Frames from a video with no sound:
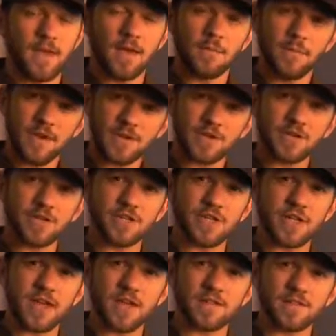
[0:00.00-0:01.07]
Make sure to
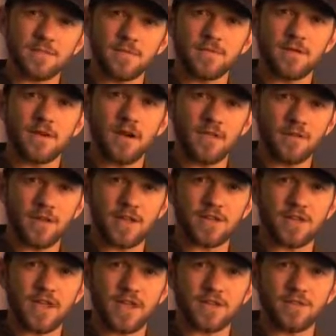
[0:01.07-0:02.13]
check out some of our other
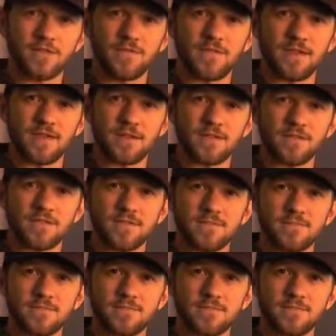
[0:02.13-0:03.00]
educational videos.